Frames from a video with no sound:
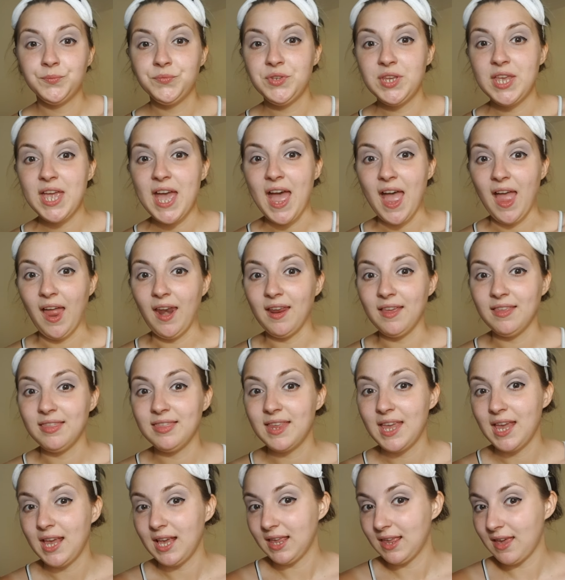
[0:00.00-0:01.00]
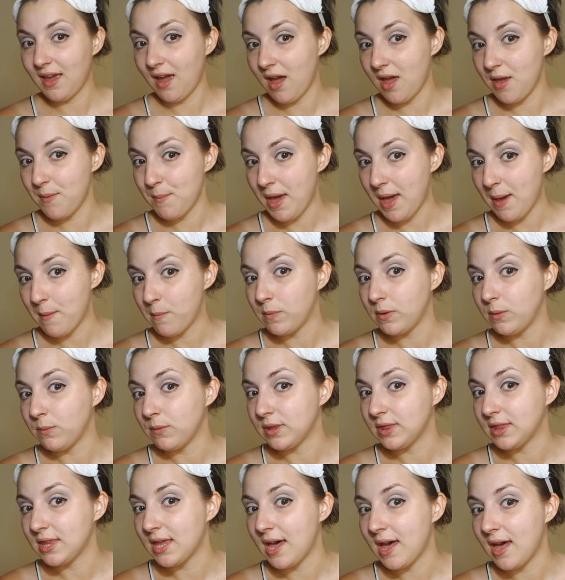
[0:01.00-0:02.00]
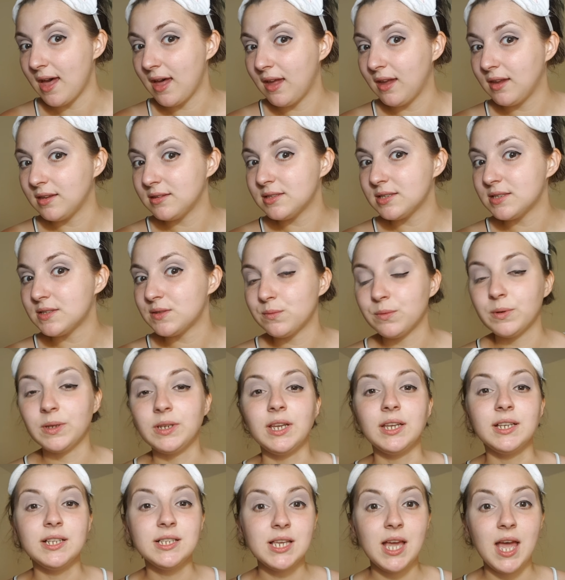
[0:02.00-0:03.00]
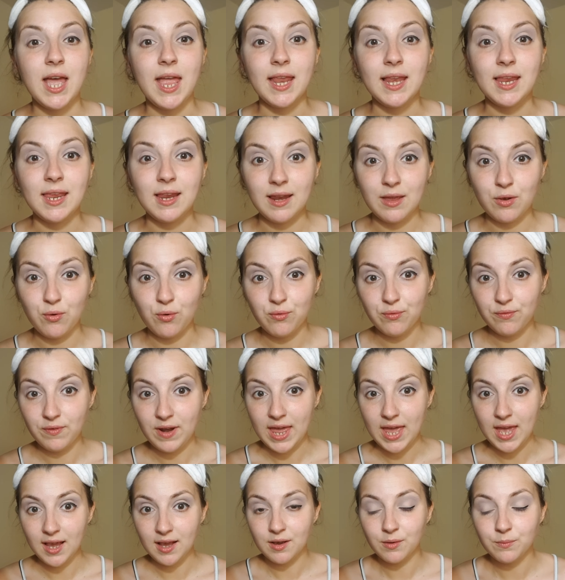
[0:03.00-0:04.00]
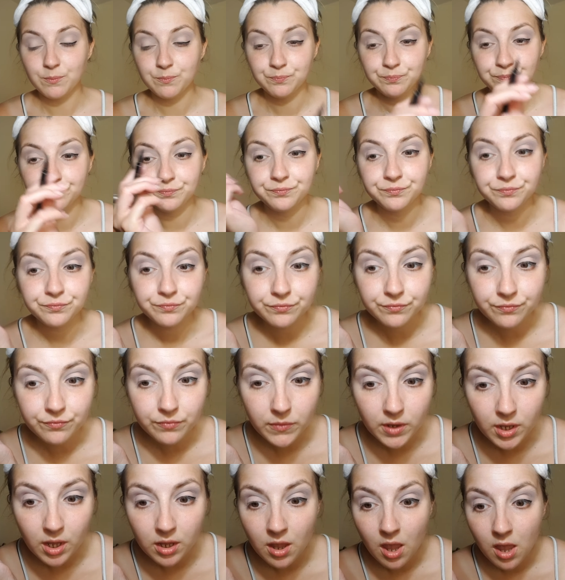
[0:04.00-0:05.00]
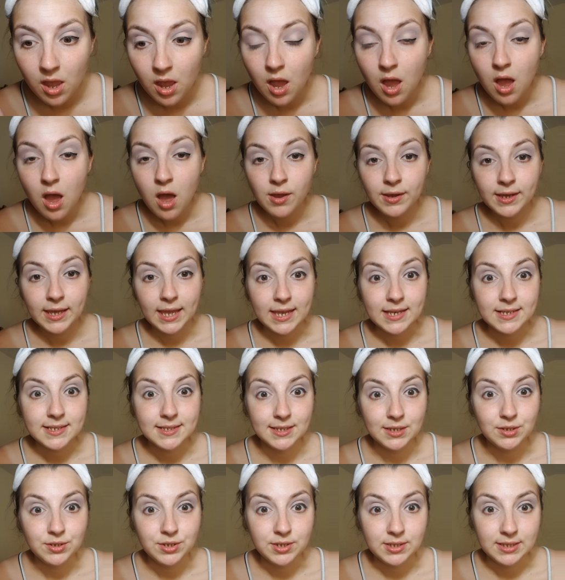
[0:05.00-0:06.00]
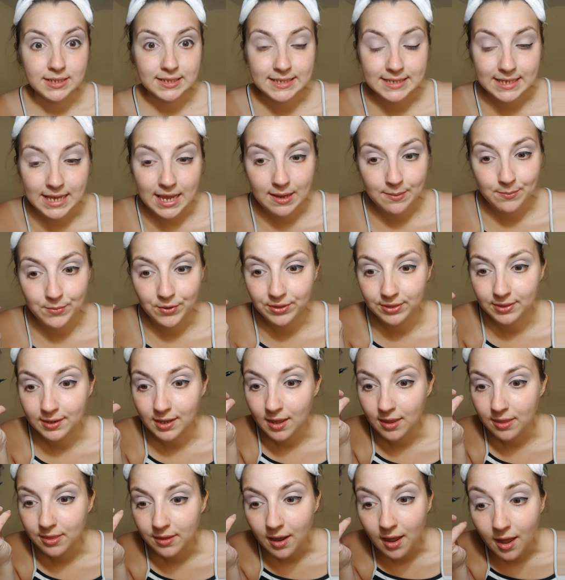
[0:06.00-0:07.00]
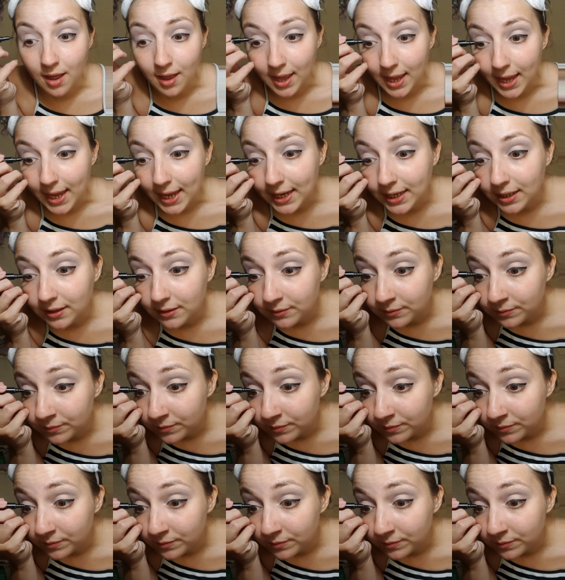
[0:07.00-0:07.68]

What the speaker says: Yeah, and I think I'm happy with that. I just want a tiny little flick. Okay, so do the same on the other eye.